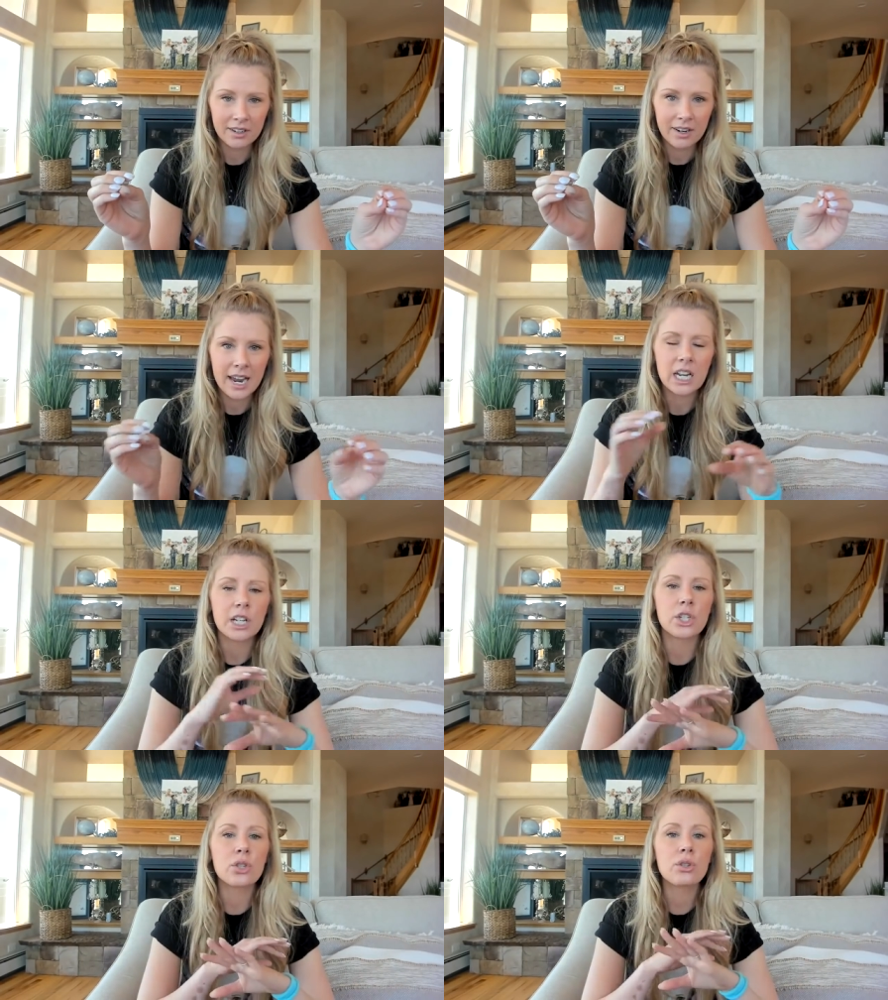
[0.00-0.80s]
And it
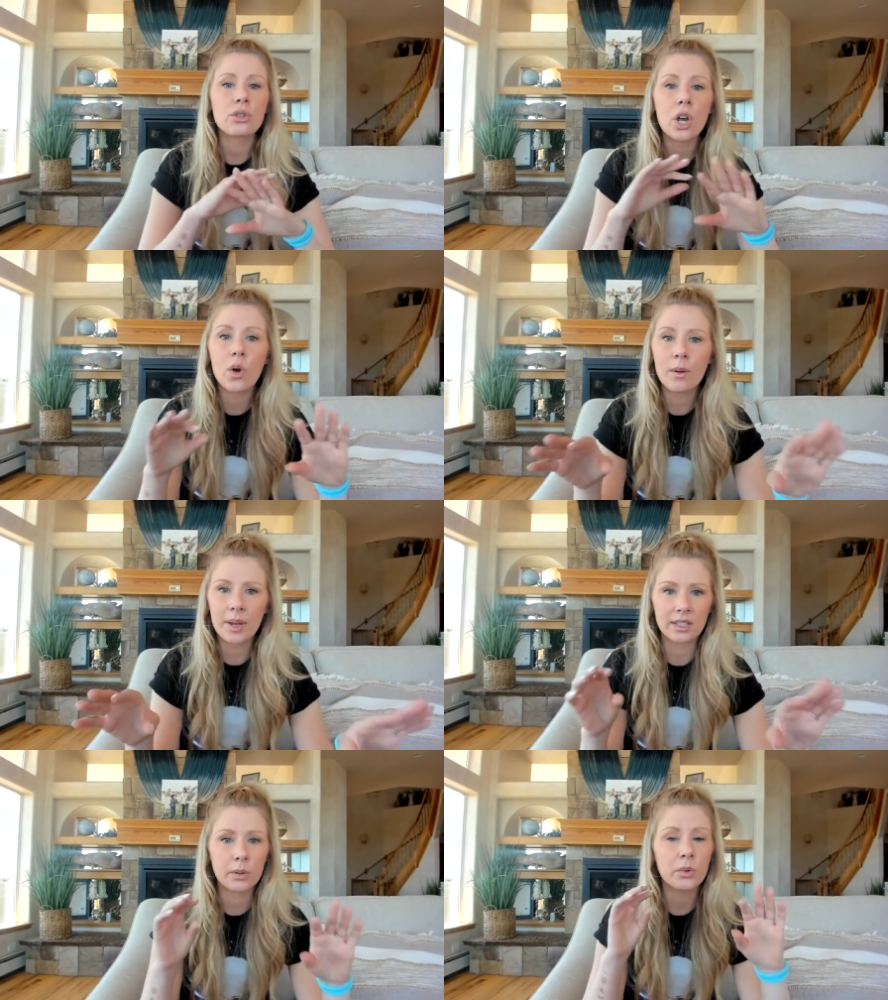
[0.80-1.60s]
is so
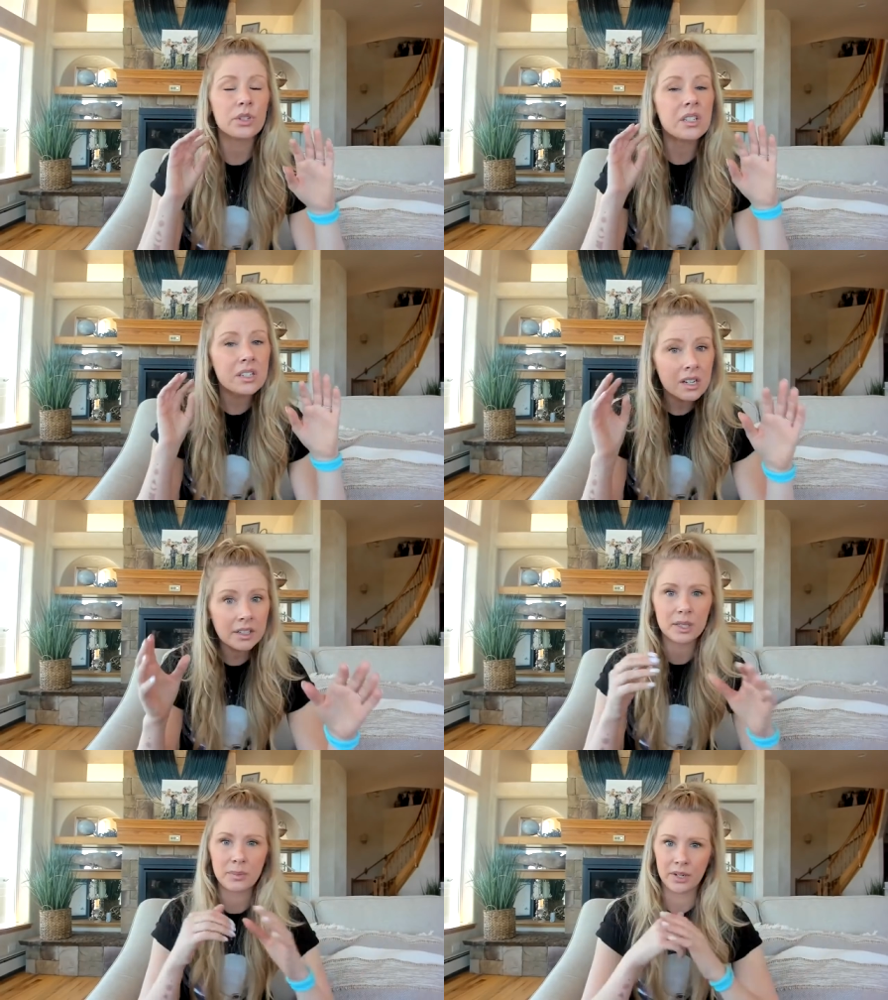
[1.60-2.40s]
amazing. And we're still
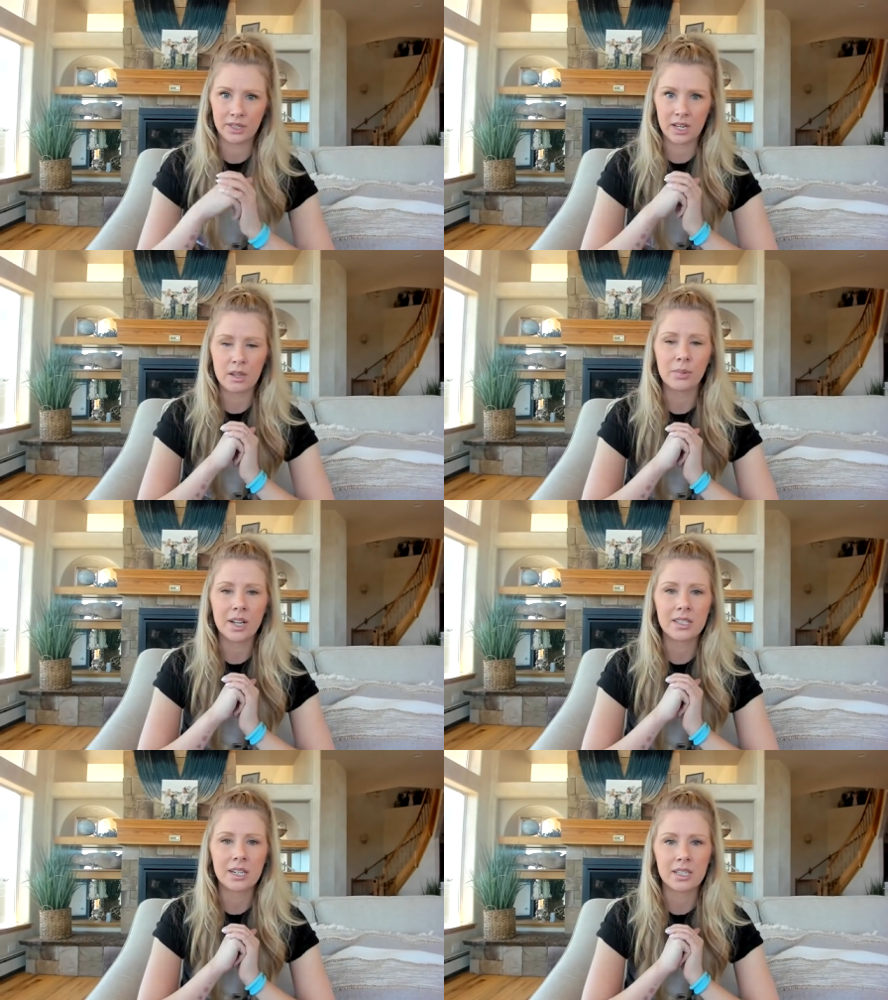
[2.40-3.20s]
experiencing the
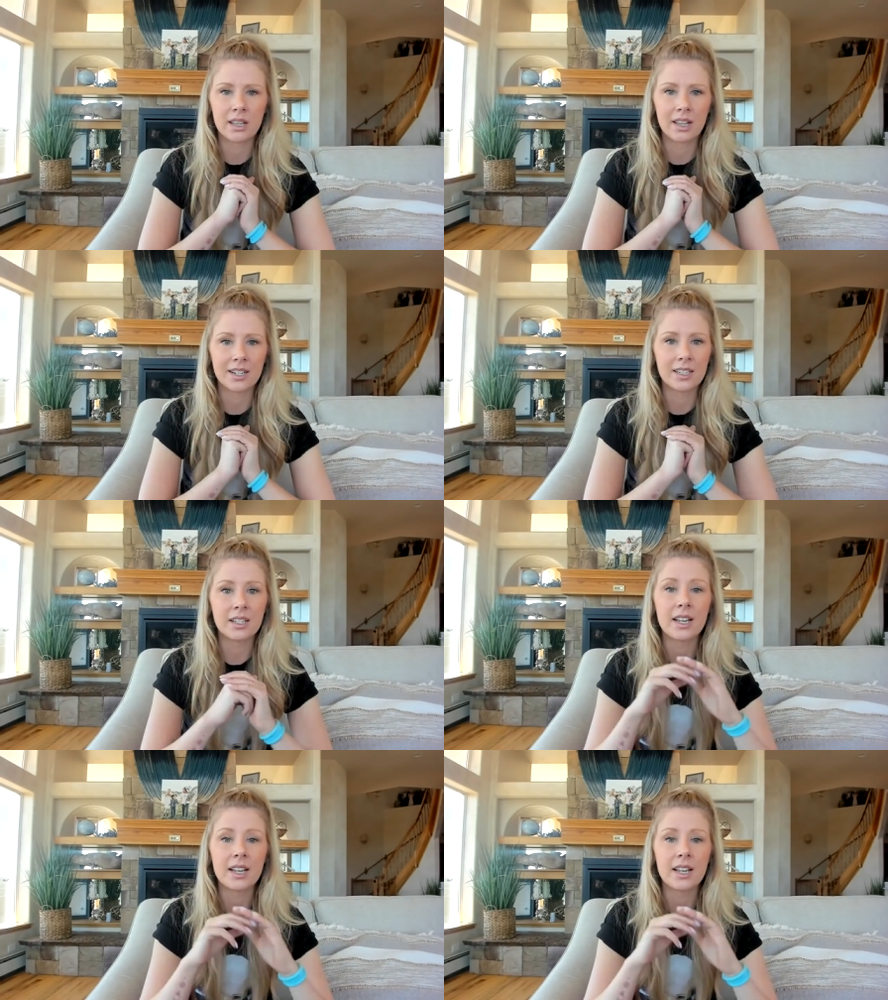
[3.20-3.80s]
blessings and lessons.